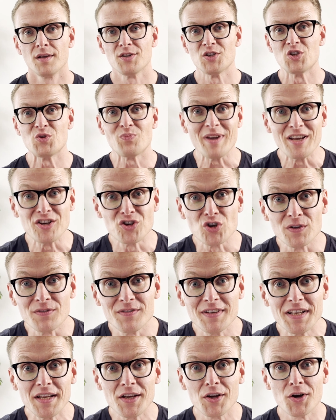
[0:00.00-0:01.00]
spatial
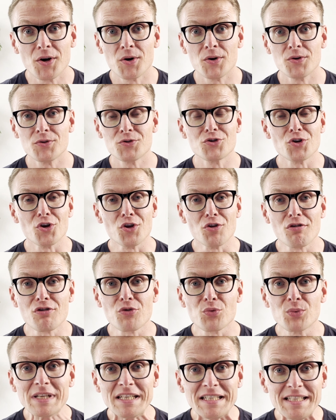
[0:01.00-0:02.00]
videos,
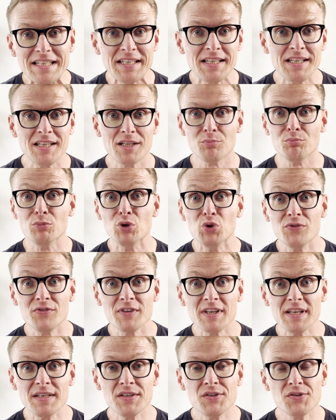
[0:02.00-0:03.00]
3D
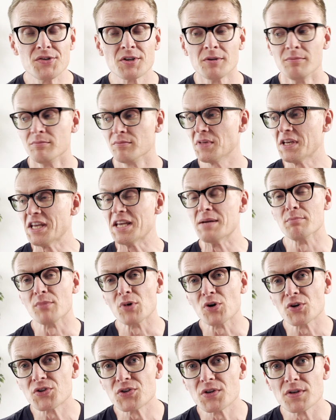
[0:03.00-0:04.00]
movies,
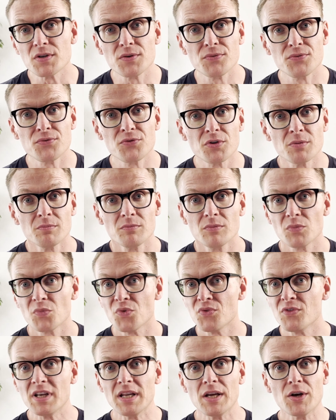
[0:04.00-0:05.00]
immersive
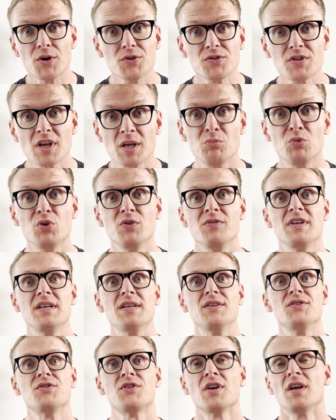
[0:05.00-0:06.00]
videos and
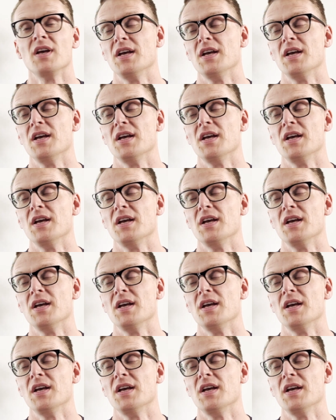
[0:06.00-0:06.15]
movies.